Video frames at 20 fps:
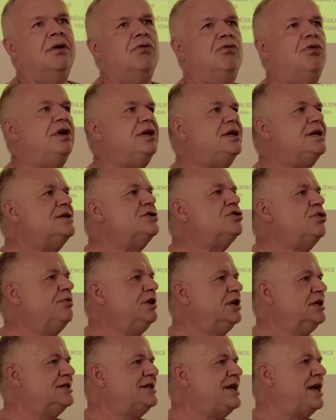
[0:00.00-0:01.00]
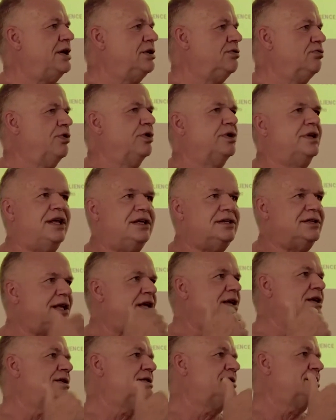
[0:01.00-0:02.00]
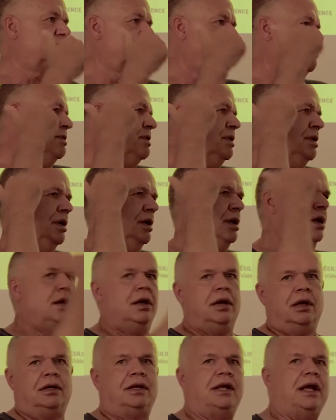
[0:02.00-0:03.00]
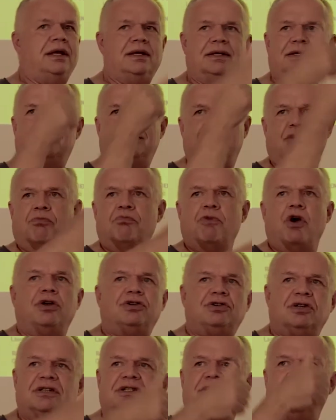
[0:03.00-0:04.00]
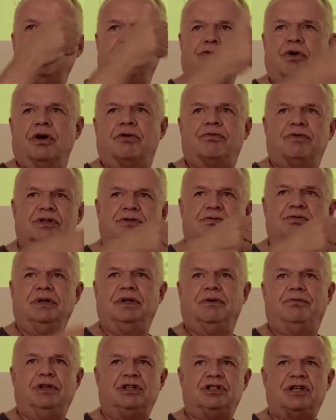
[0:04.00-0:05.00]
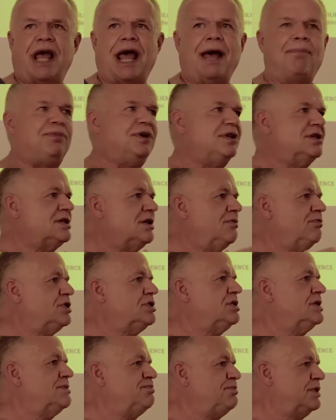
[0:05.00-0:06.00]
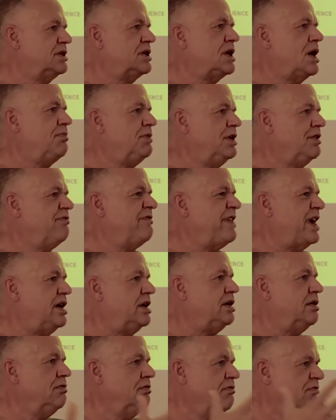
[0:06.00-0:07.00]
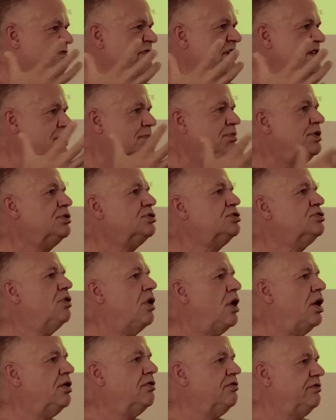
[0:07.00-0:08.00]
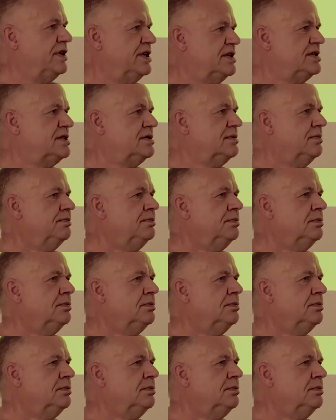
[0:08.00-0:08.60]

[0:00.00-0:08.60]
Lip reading: What is humanitarian work? Yes, there is the emergency work which happens and which is becoming very visible to all of us.